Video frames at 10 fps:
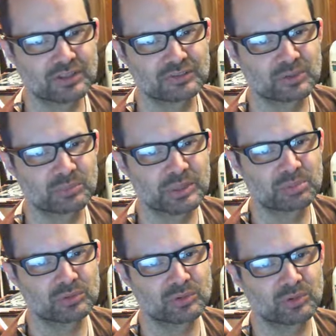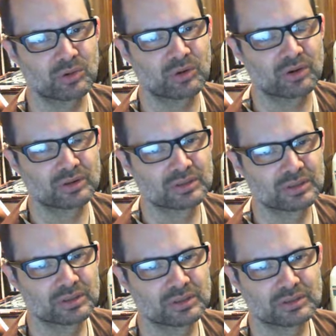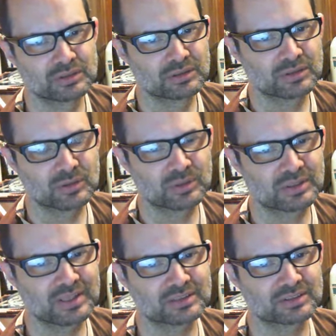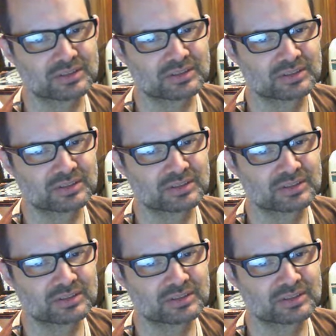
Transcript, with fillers: there's some people who are who collect